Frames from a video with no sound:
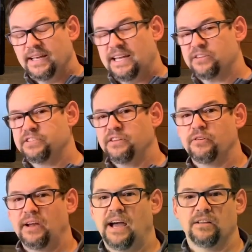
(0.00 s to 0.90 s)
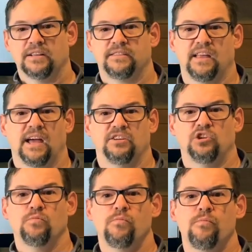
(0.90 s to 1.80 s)
Here's another outlet that
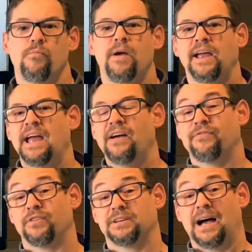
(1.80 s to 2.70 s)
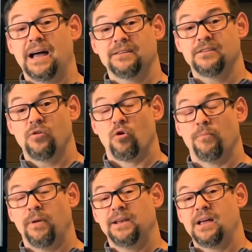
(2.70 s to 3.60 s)
you may have forgotten or
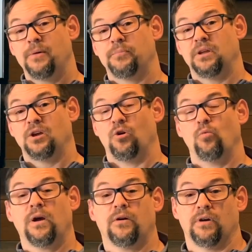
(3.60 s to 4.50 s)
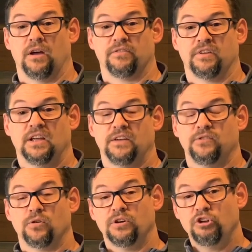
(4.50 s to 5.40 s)
may not be aware of. If
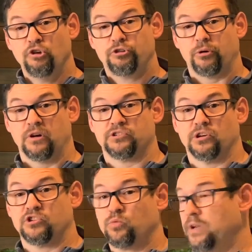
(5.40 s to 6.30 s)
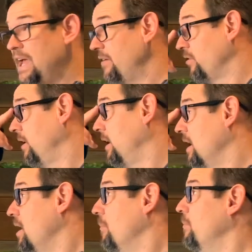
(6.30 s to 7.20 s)
you are new to our church, we have a
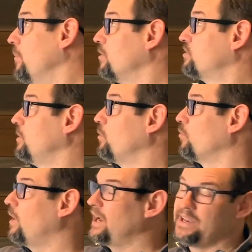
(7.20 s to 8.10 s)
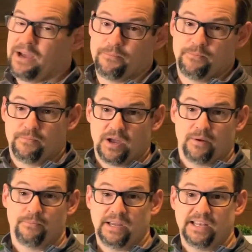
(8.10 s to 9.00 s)
membership with Right Now
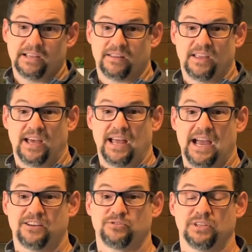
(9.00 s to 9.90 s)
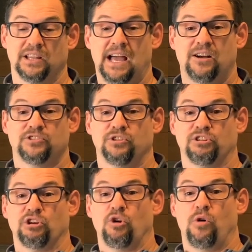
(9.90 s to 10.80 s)
Media that actually allows you
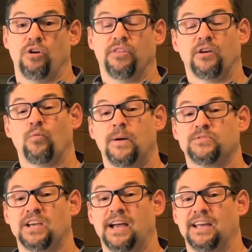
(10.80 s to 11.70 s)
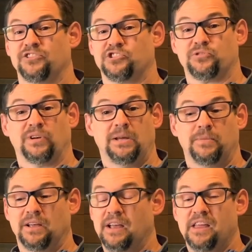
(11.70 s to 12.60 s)
to go on their website and
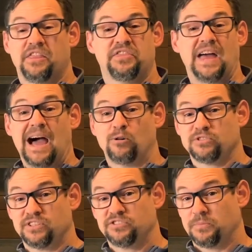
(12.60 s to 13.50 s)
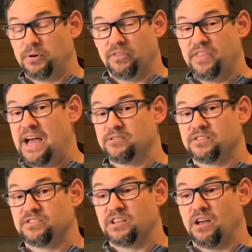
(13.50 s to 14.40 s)
stream thousands upon
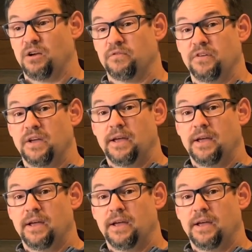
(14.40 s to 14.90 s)
thousands of